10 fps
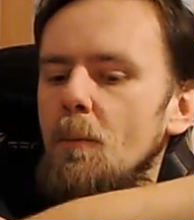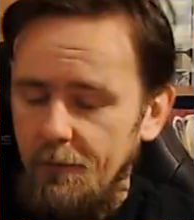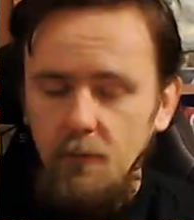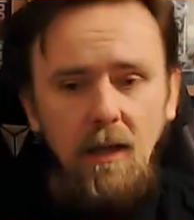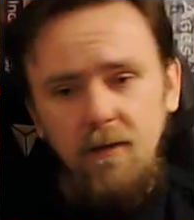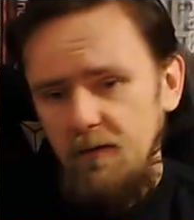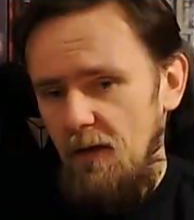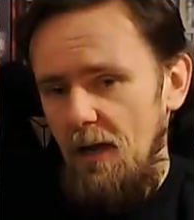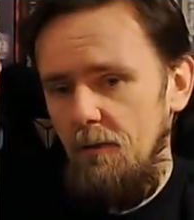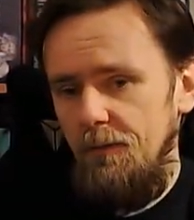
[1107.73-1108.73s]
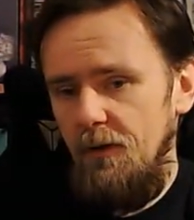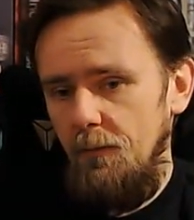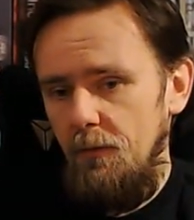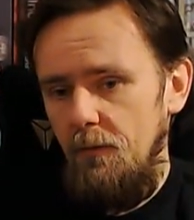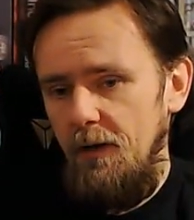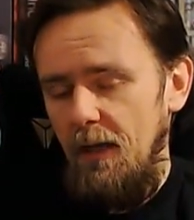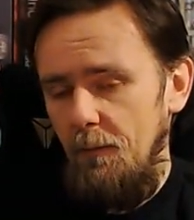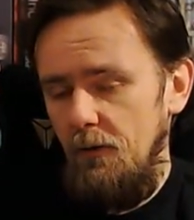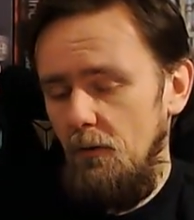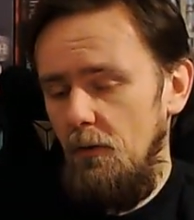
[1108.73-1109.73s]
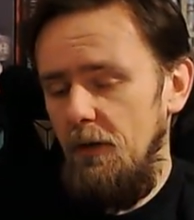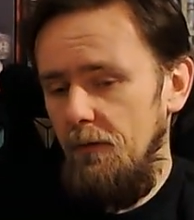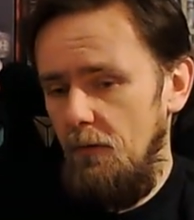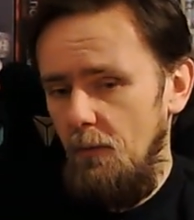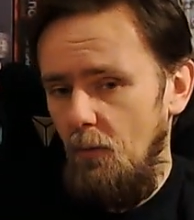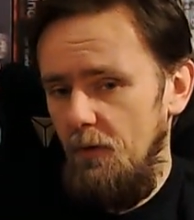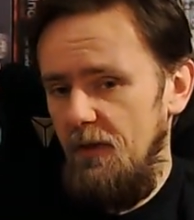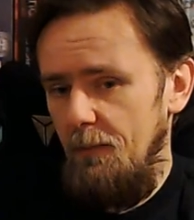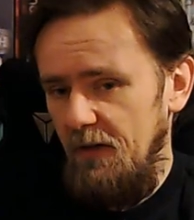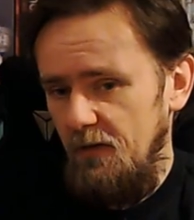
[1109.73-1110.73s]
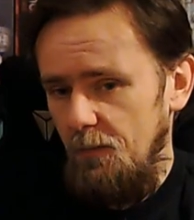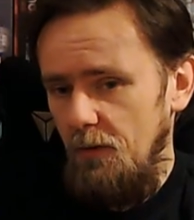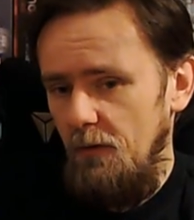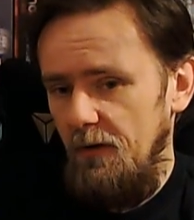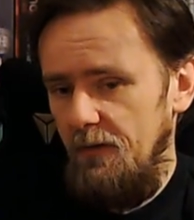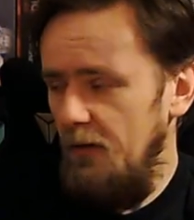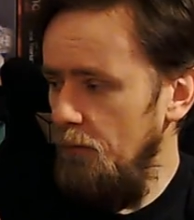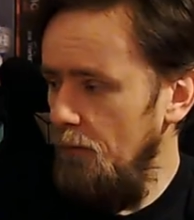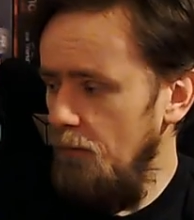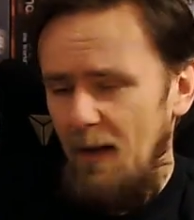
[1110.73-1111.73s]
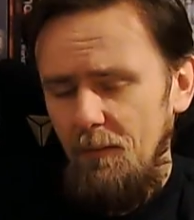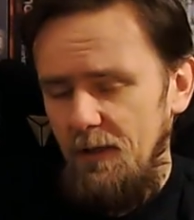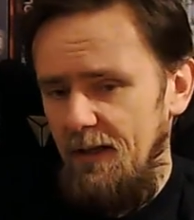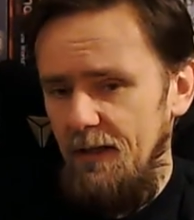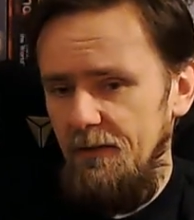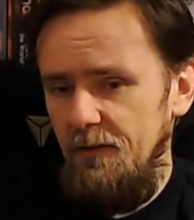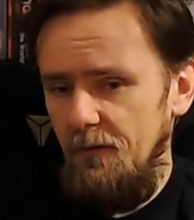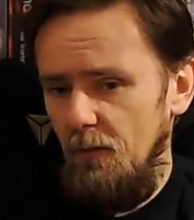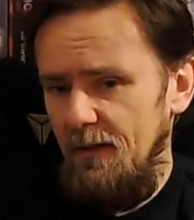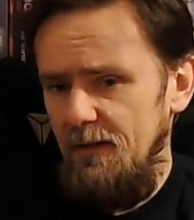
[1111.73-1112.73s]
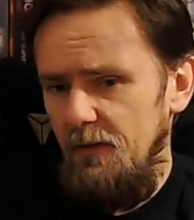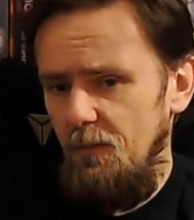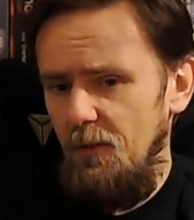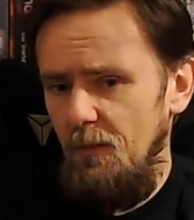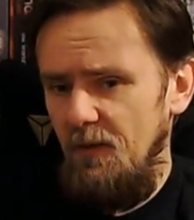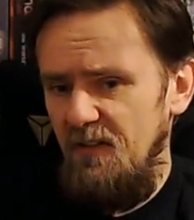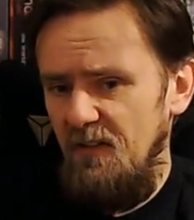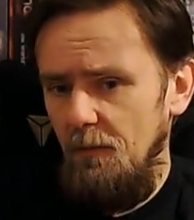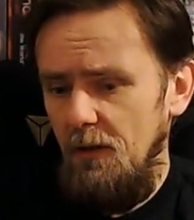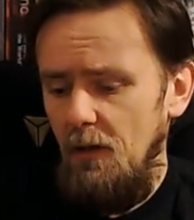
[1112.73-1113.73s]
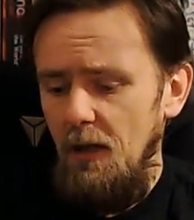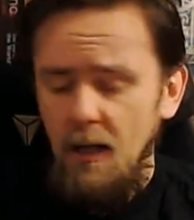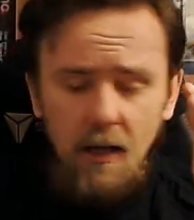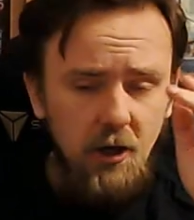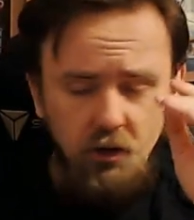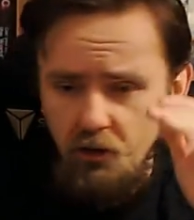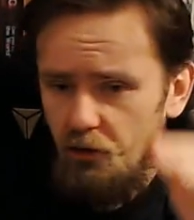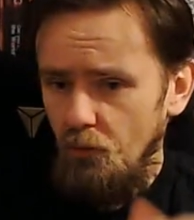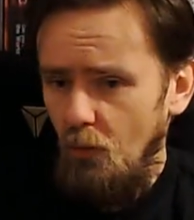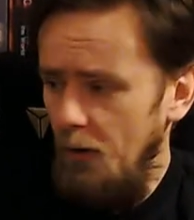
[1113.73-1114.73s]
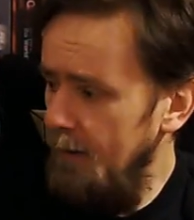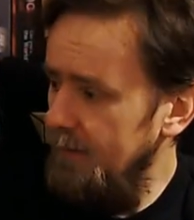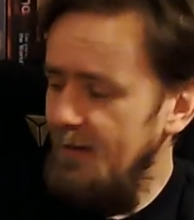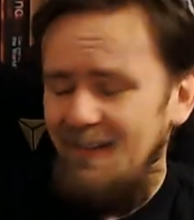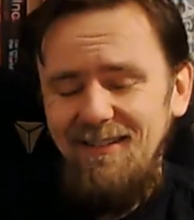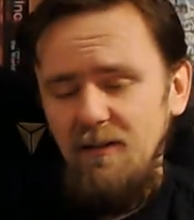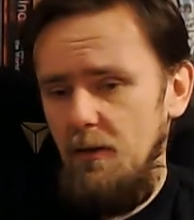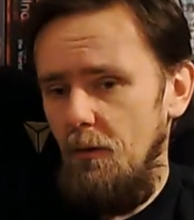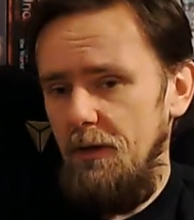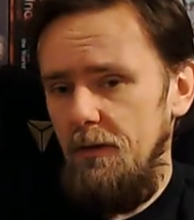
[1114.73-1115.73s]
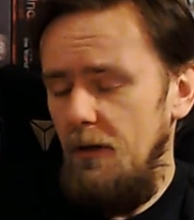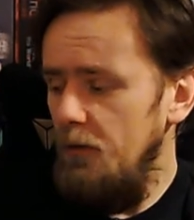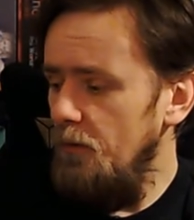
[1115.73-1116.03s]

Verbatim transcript: If you like Skyrim, the computer game, and you're looking for a board game experience that will replicate this or at least be a bit similar, sure, this is going